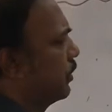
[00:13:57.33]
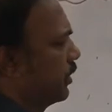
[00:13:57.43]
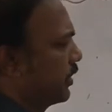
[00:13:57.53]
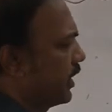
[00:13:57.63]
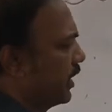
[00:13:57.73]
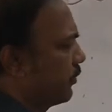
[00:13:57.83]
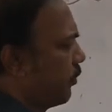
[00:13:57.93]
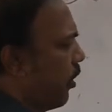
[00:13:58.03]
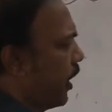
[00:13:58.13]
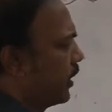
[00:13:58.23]

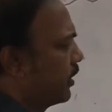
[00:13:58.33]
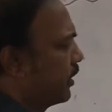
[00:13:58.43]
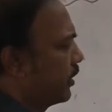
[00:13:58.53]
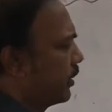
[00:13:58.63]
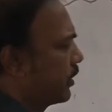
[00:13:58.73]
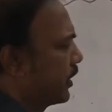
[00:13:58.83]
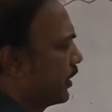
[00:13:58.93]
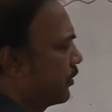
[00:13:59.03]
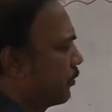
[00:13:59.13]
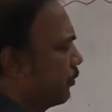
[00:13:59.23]

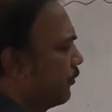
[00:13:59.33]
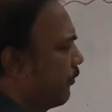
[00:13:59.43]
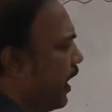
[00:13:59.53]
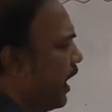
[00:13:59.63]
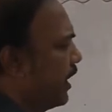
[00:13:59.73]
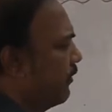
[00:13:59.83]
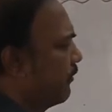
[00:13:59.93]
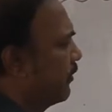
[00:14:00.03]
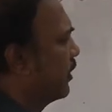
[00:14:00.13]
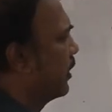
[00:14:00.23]
6.625
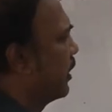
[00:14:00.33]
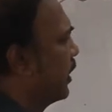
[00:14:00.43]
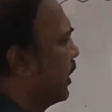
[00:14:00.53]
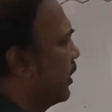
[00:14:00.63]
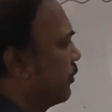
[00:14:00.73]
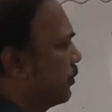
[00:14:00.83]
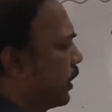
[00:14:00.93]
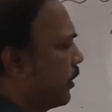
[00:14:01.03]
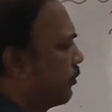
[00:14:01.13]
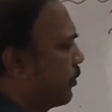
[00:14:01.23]
into
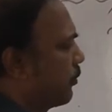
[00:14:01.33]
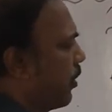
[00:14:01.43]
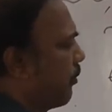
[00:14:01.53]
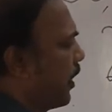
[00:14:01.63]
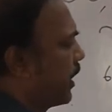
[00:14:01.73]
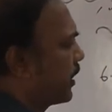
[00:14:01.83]
10 to the power minus